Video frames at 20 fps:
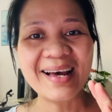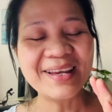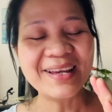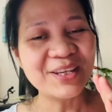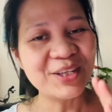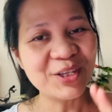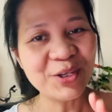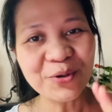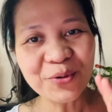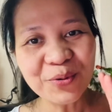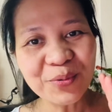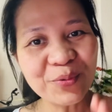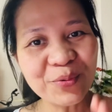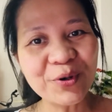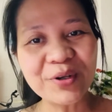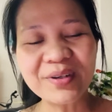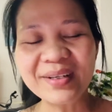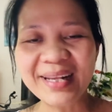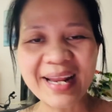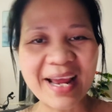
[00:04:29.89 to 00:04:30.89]
you
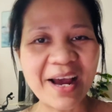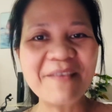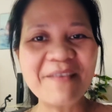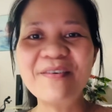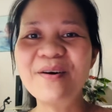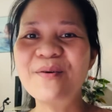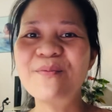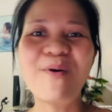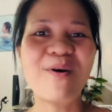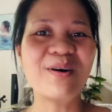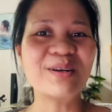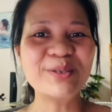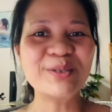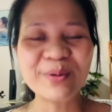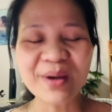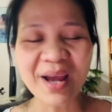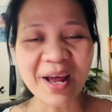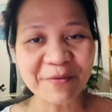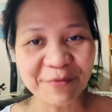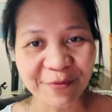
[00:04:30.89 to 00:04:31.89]
would never want to
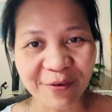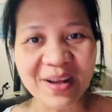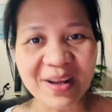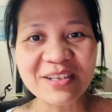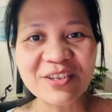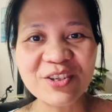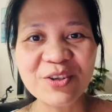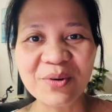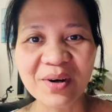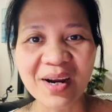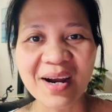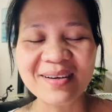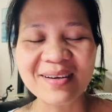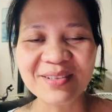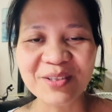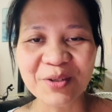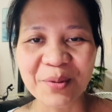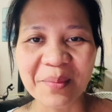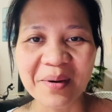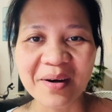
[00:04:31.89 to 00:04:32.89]
confront your
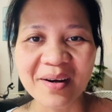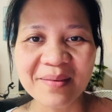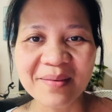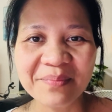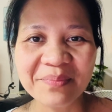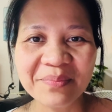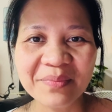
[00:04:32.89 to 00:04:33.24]
customer.